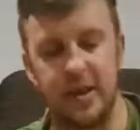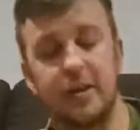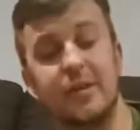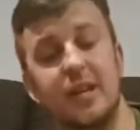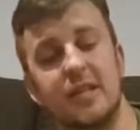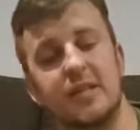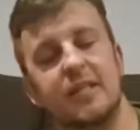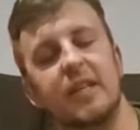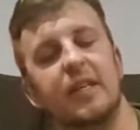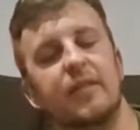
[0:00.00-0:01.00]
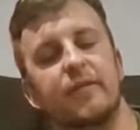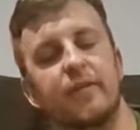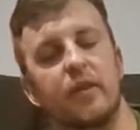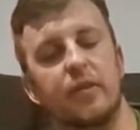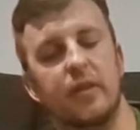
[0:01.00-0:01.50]
there, and they just sit in the
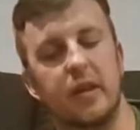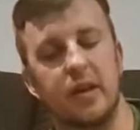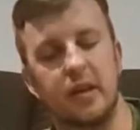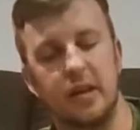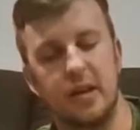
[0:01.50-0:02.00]
front there.